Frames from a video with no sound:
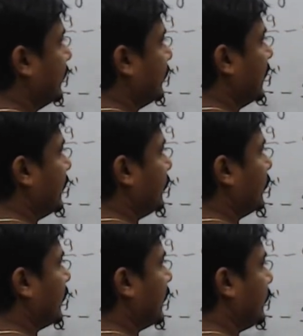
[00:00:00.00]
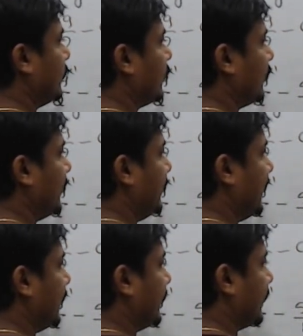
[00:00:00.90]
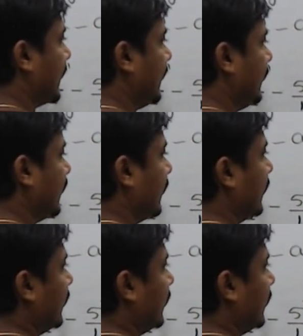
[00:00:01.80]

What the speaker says: 1 2s are 2, so it becomes 10.